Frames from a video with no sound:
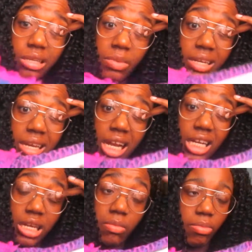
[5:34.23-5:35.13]
So I did
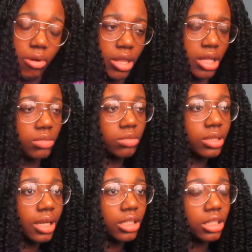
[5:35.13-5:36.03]
actually buy these
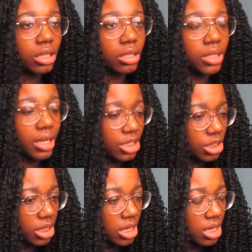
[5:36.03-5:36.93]
ones last year. Was it
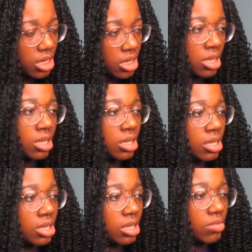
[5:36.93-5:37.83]
last year?
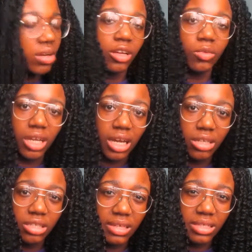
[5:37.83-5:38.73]
But yeah, we are now
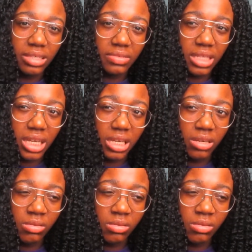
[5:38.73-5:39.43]
2017.